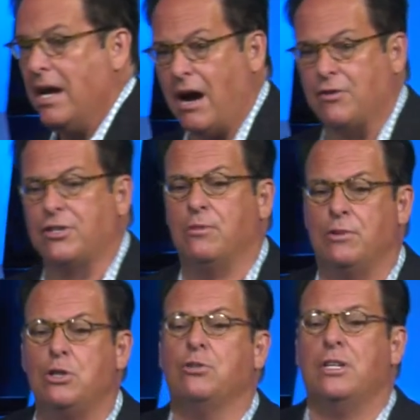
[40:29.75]
I would have said,
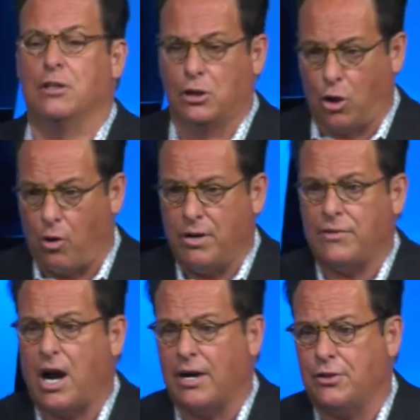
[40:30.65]
when you see the glory of
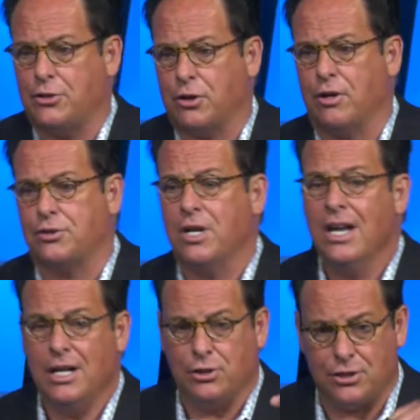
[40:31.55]
God in the church
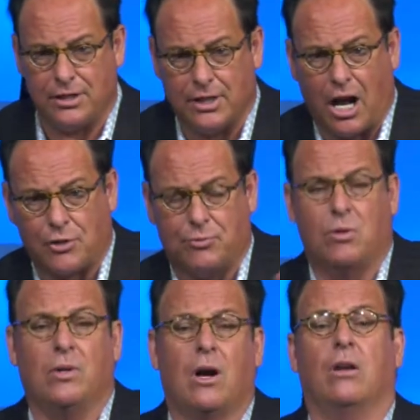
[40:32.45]
and you see the gospel
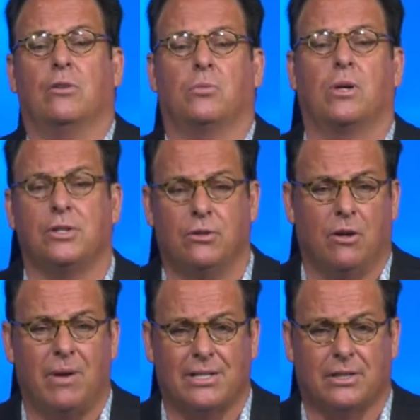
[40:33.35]
going all over the world, you know
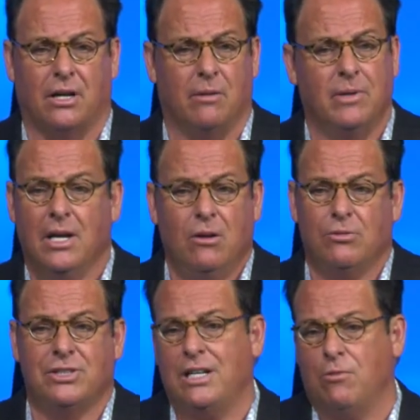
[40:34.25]
I'm about to come. Well,
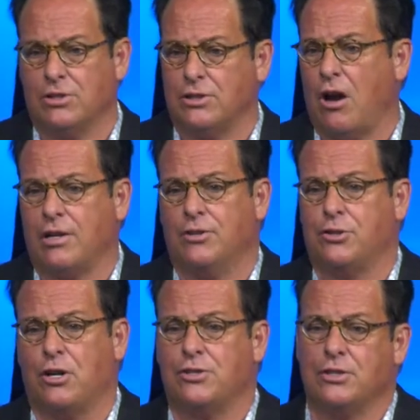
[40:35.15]
see, he wasn't talking to the
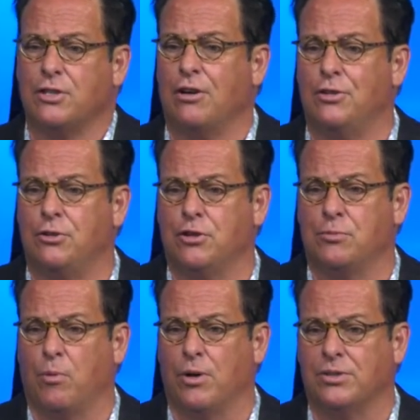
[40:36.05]
church there. He's talking to Jewish
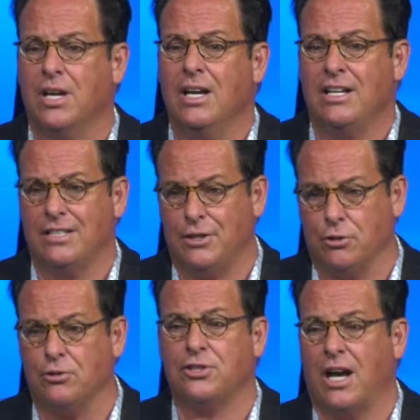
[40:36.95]
boys. He said,
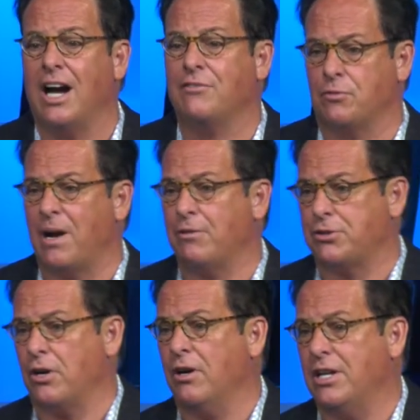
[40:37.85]
your sign for my
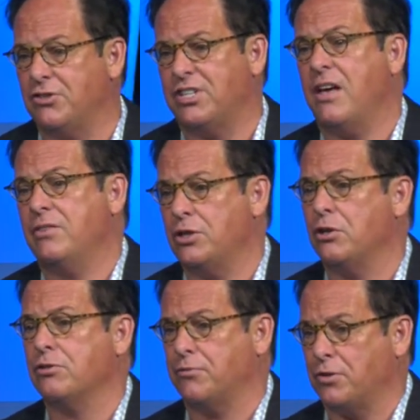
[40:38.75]
return is seven
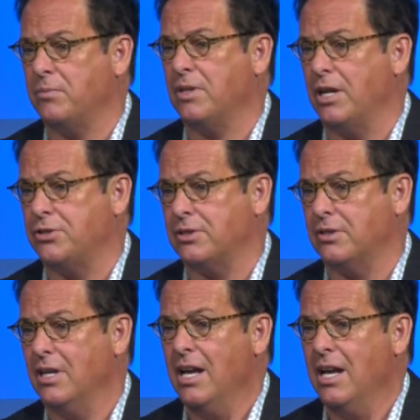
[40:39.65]
years of tribulation.